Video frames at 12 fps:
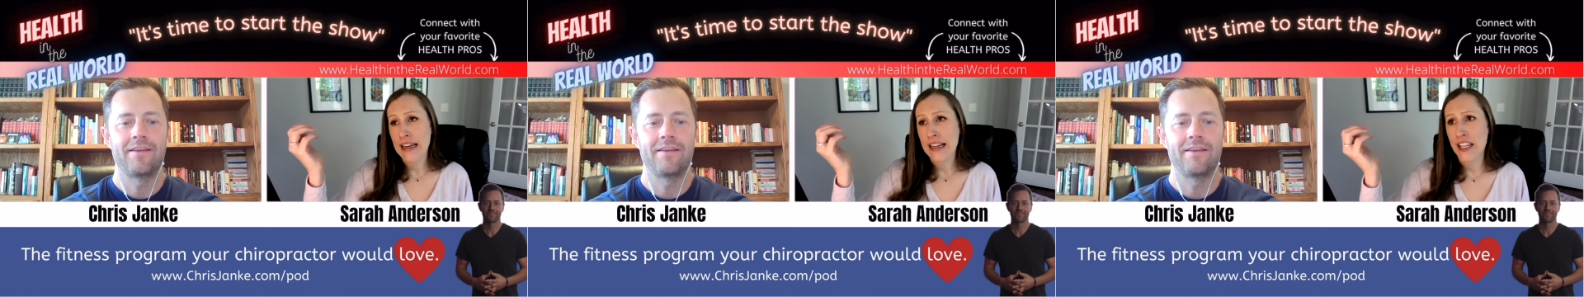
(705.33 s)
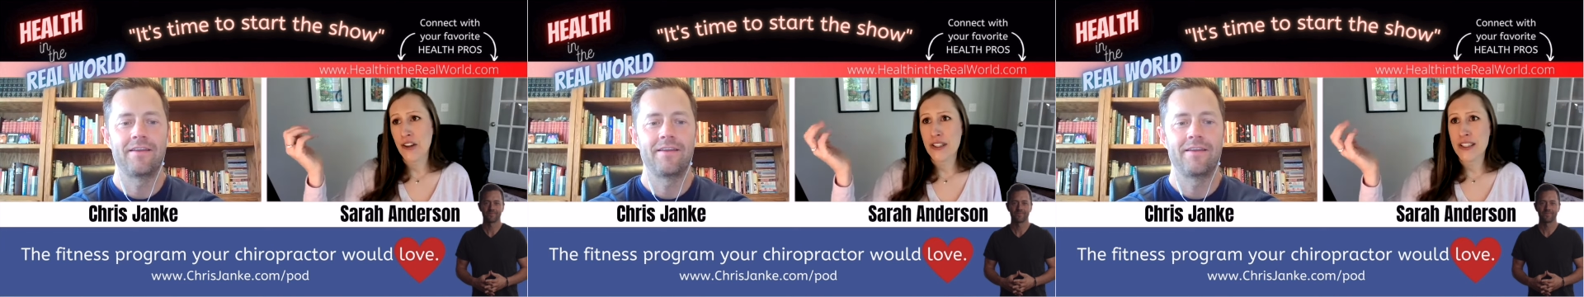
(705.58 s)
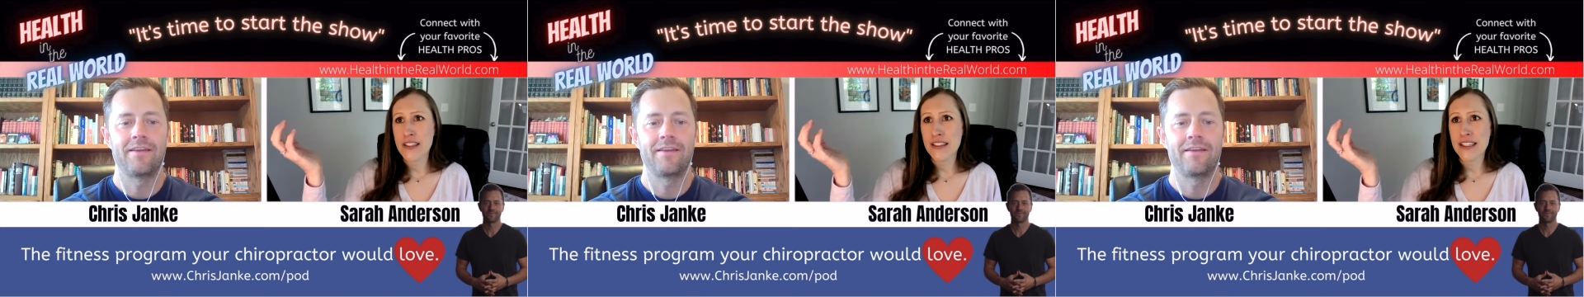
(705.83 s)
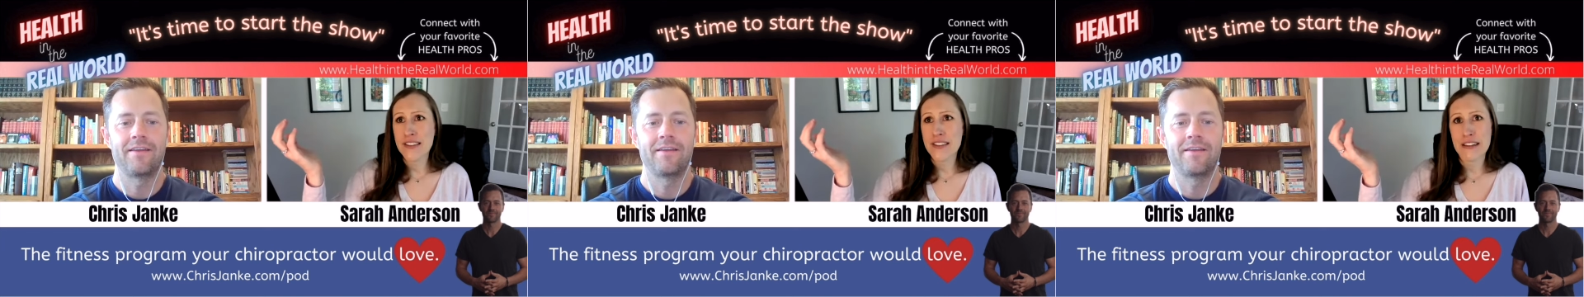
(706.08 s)
Speaker 1: You know, it's
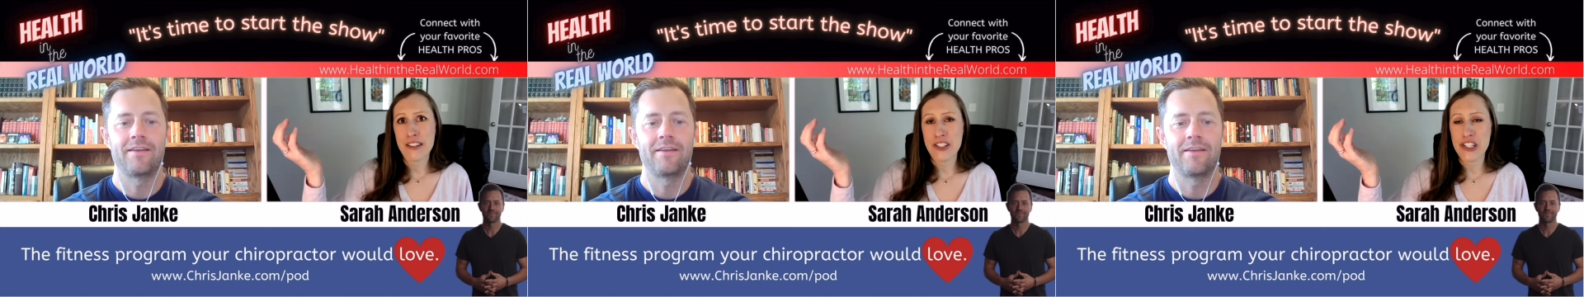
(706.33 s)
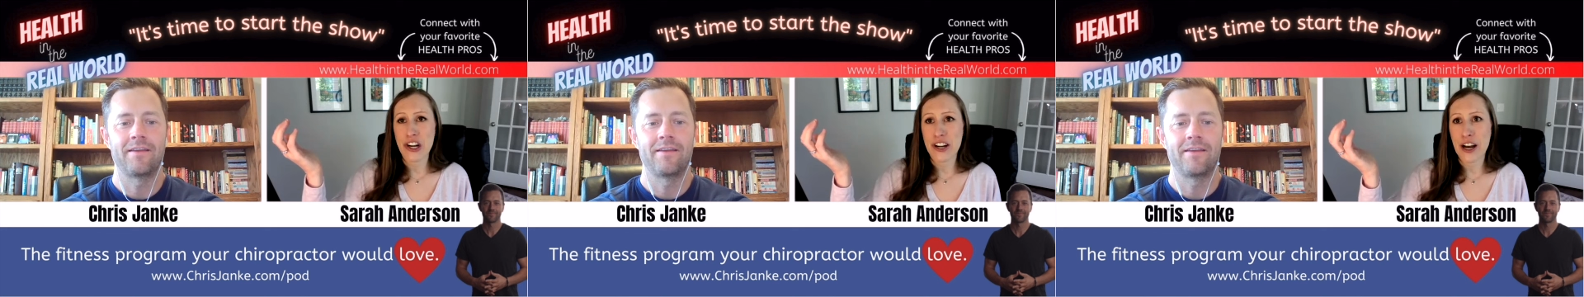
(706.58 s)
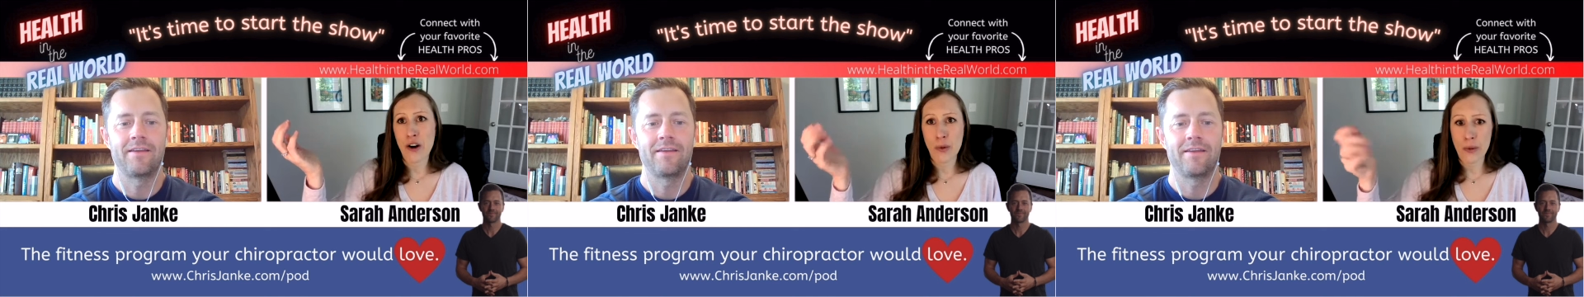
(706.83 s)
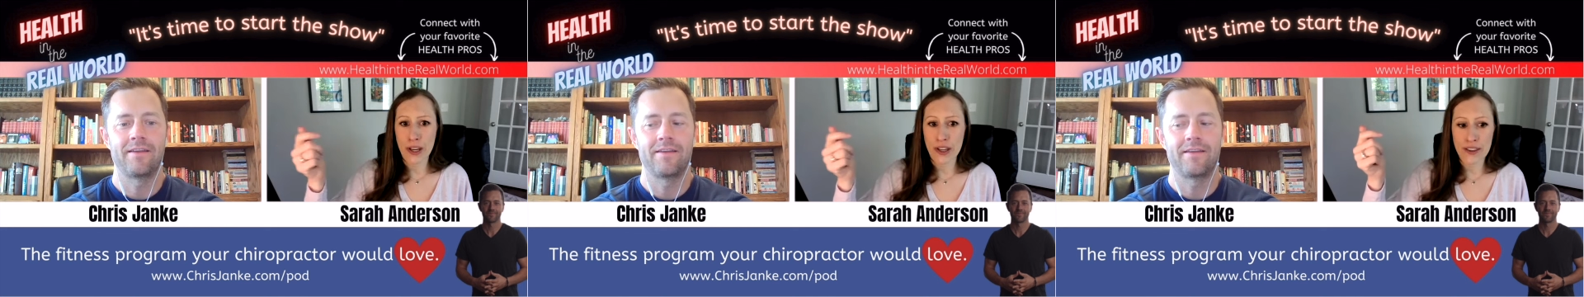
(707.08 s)
easy to start out
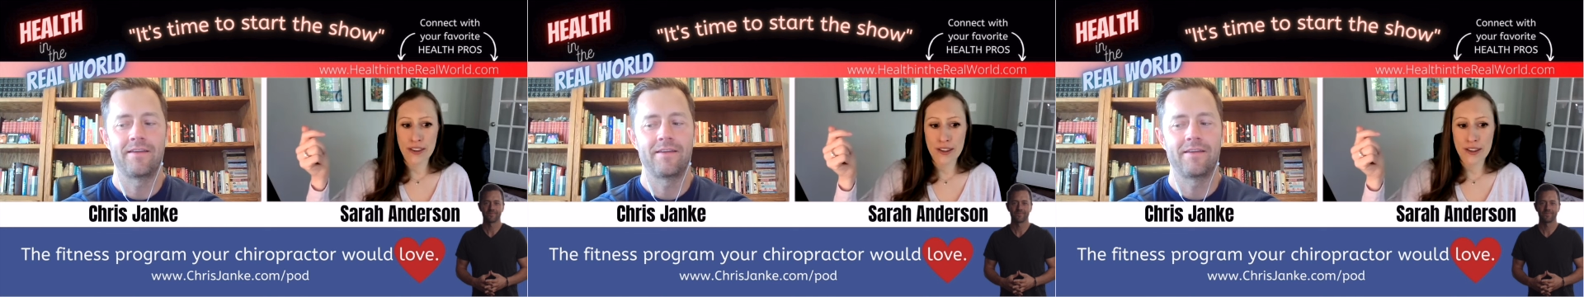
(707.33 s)
with,